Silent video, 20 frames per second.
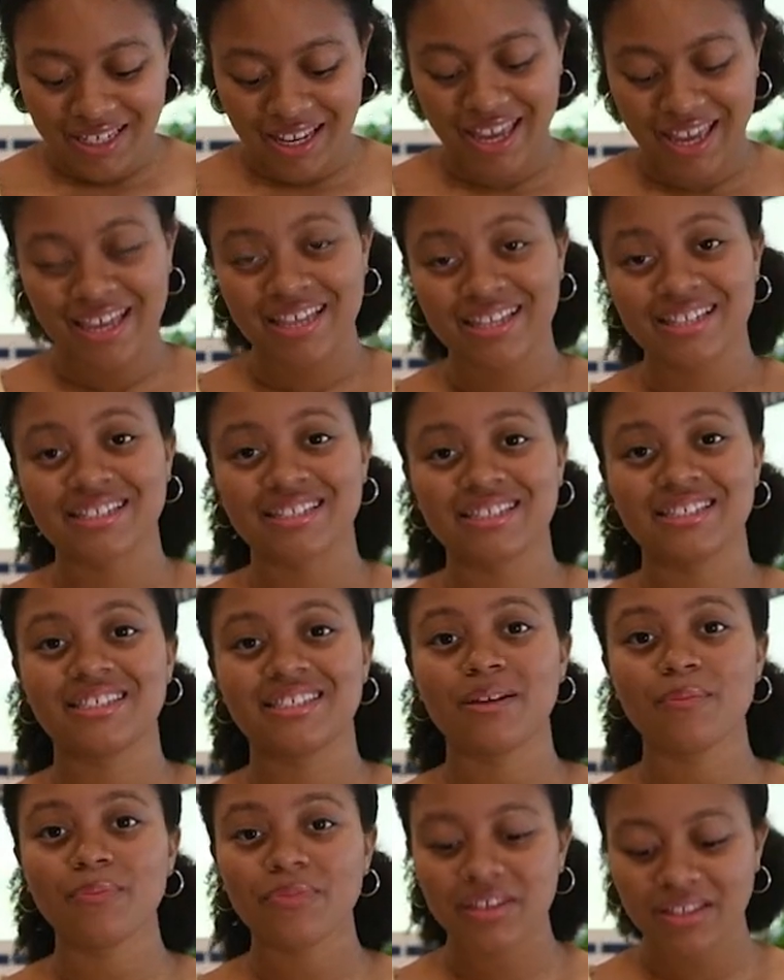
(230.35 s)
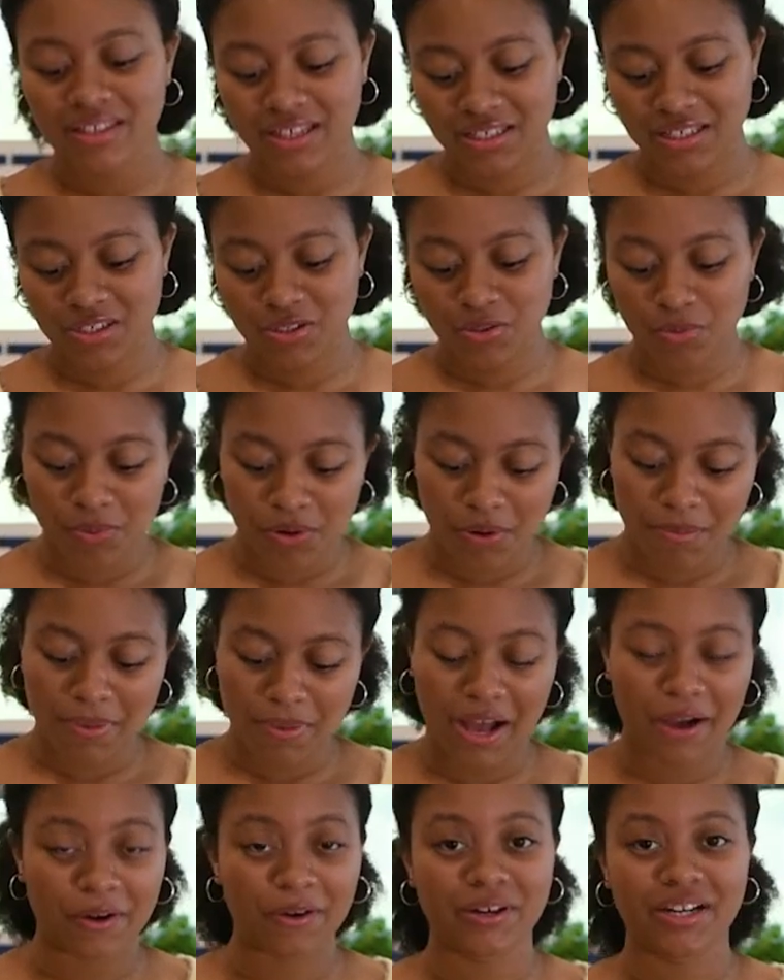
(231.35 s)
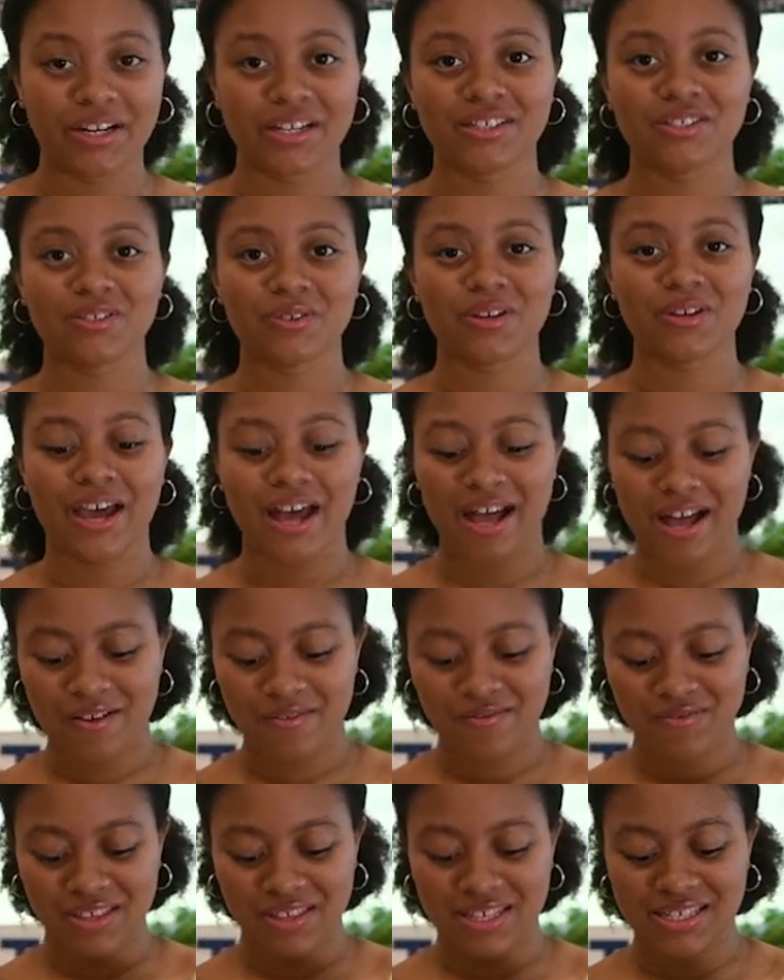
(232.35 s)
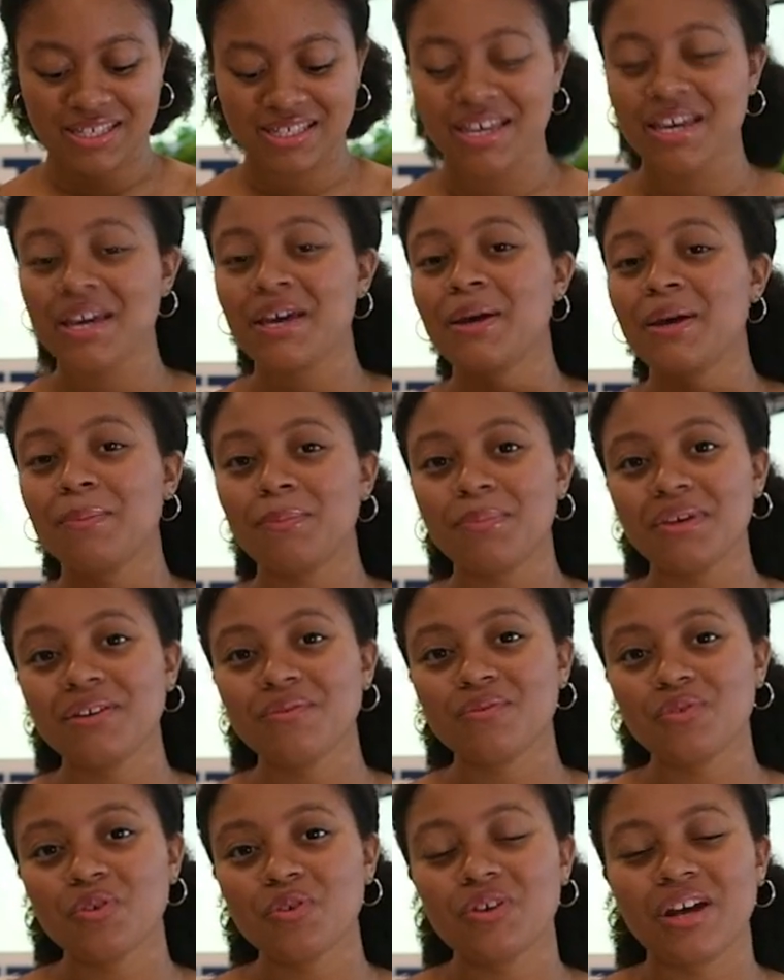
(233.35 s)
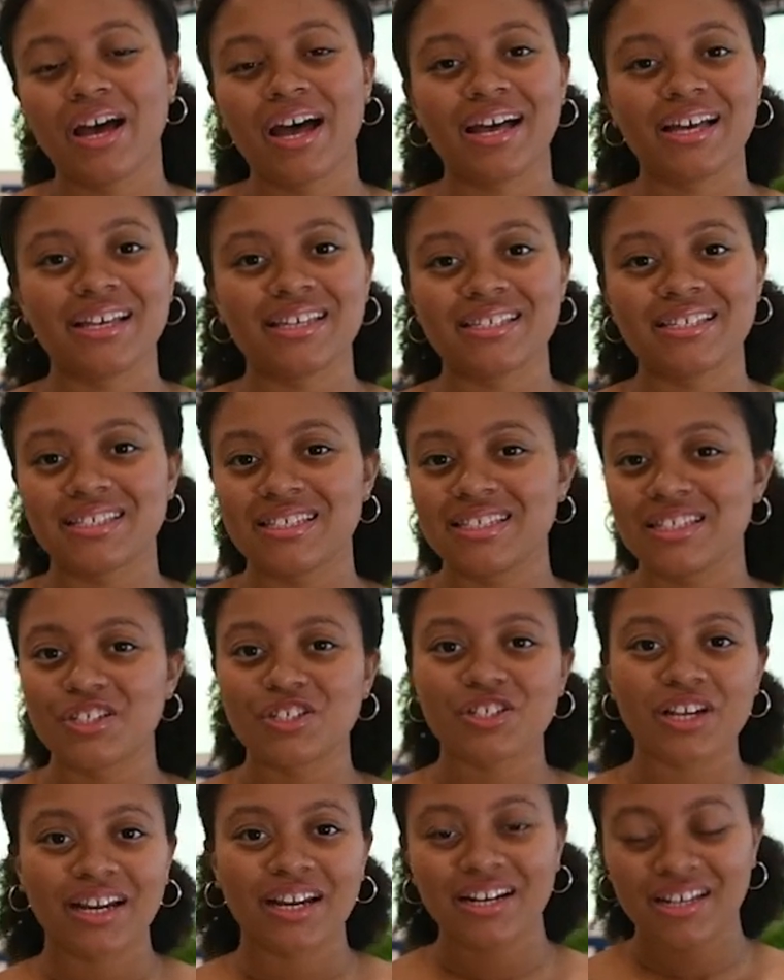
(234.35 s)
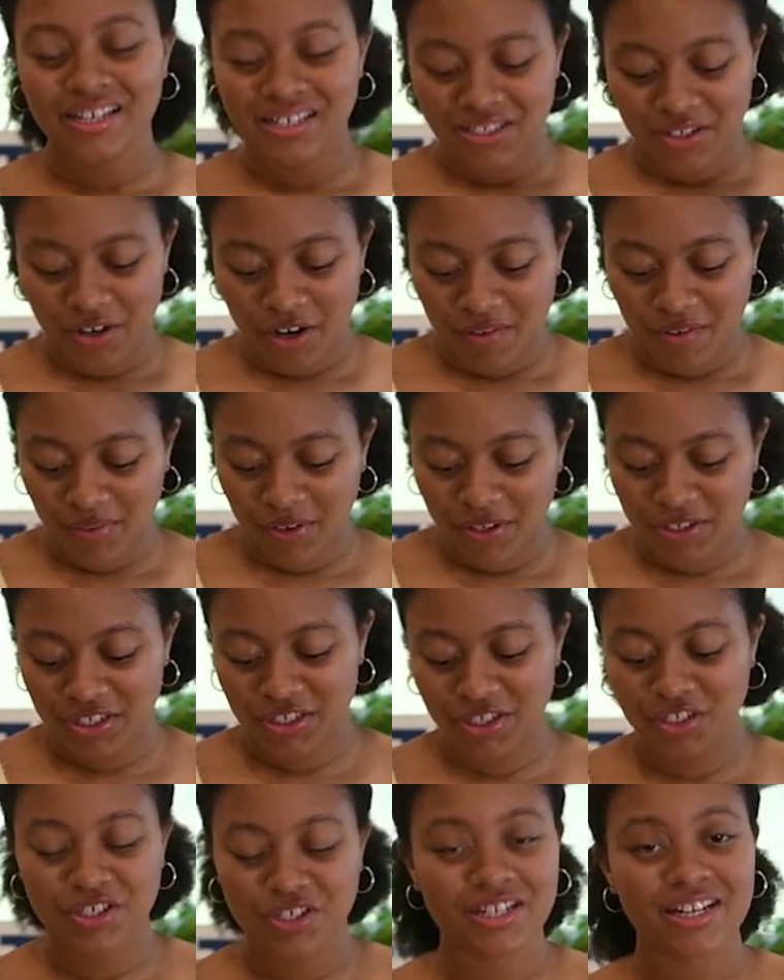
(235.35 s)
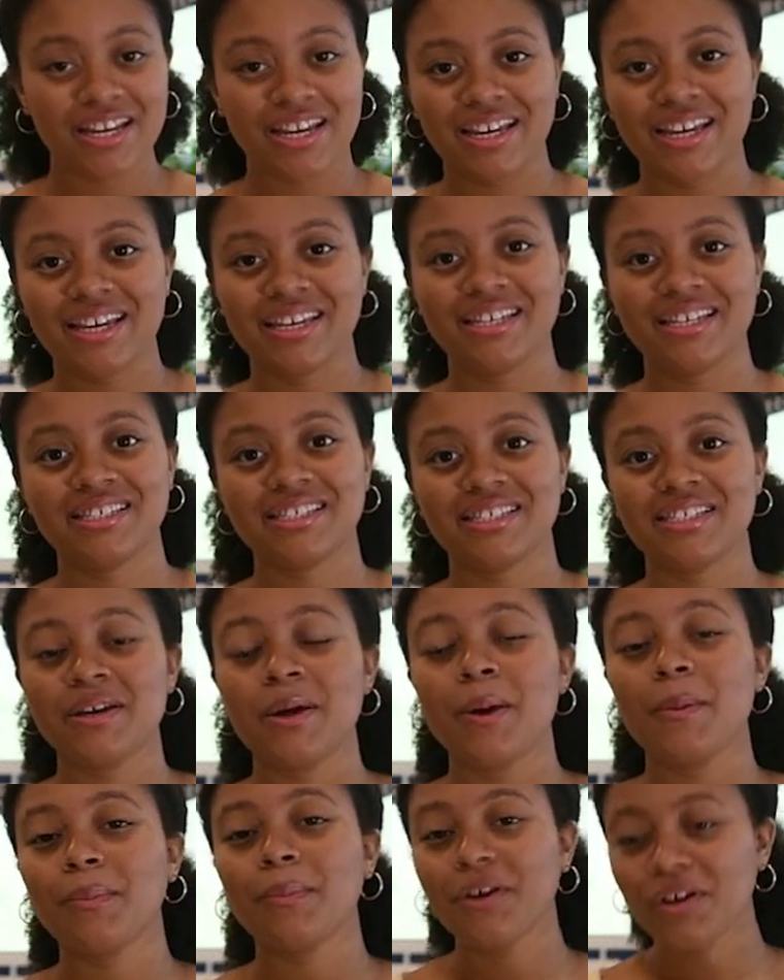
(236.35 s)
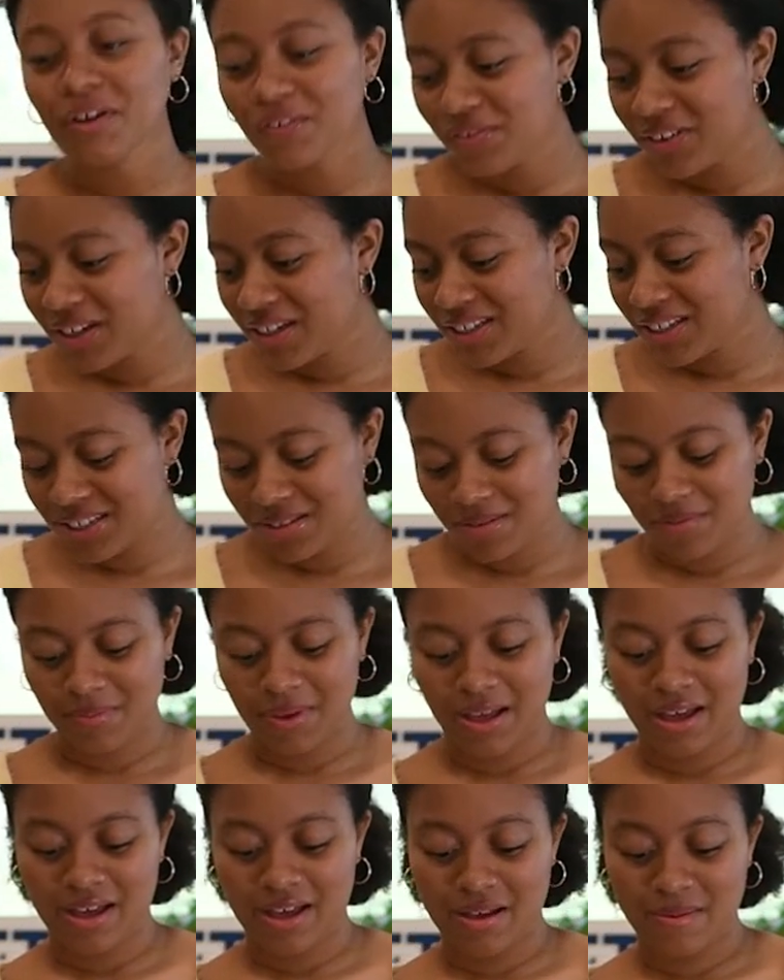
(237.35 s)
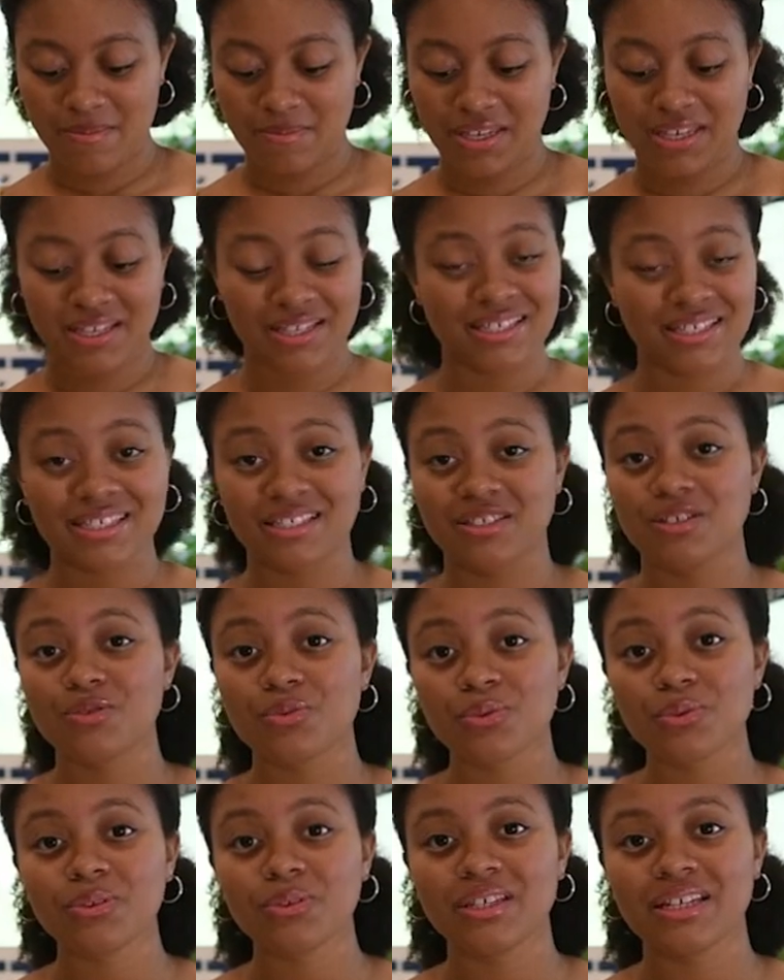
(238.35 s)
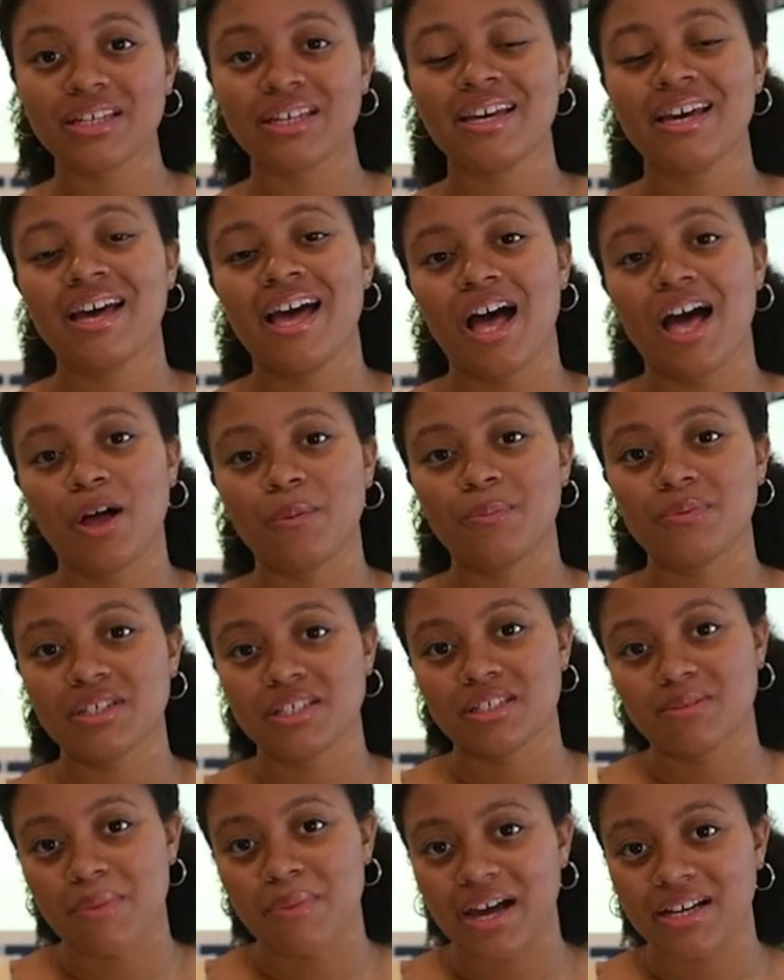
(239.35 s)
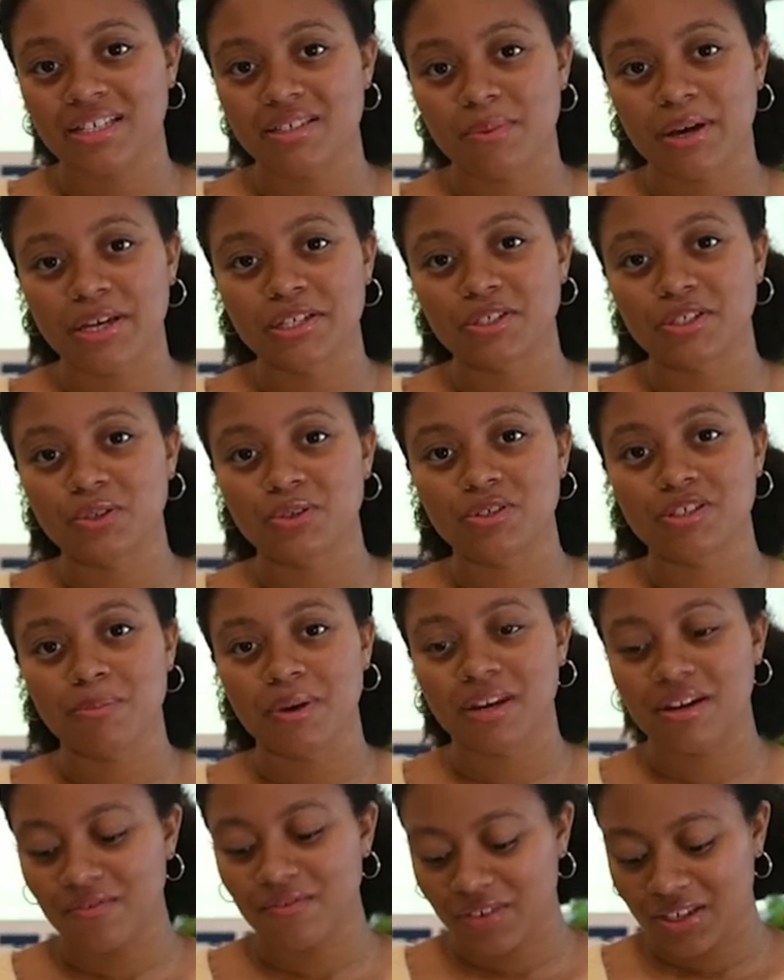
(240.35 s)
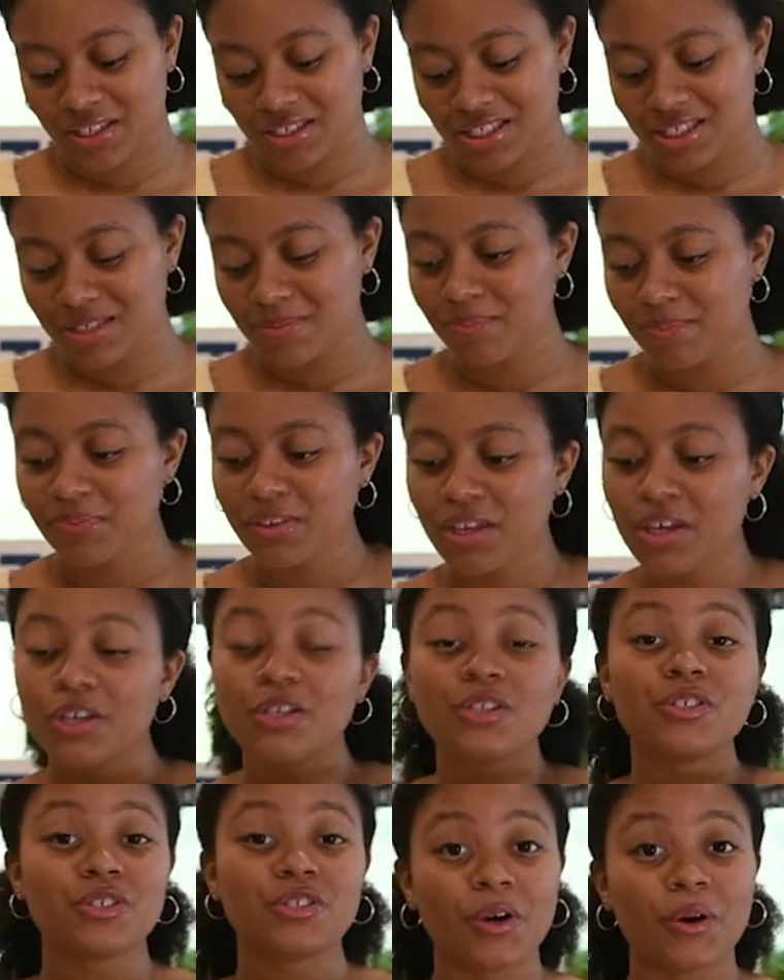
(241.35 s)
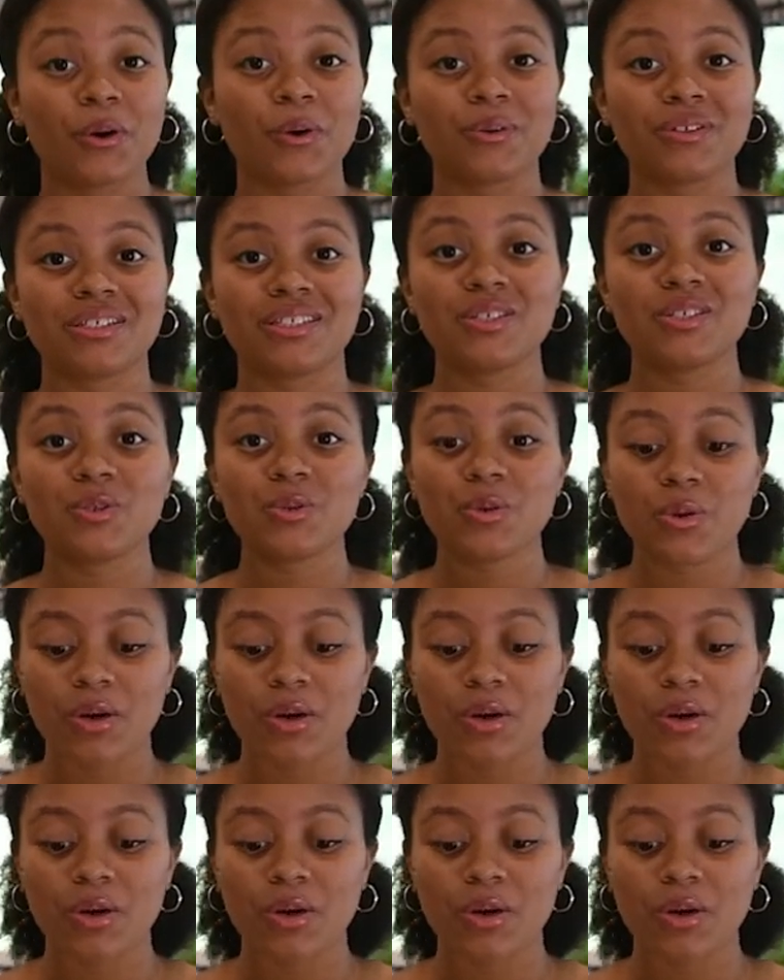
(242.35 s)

And it's something that's super empowering. So to have this beetroot as the shining star of our dish today is perfect because it truly helps us maximize those benefits. So to